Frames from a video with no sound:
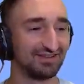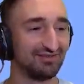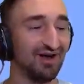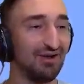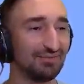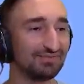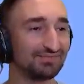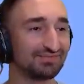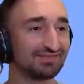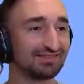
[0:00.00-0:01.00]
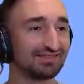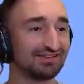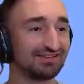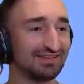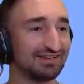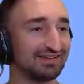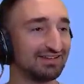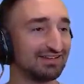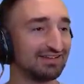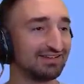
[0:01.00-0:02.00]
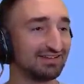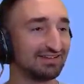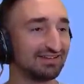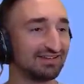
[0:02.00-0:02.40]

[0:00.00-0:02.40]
Well, wow, you're oh. really uh-huh.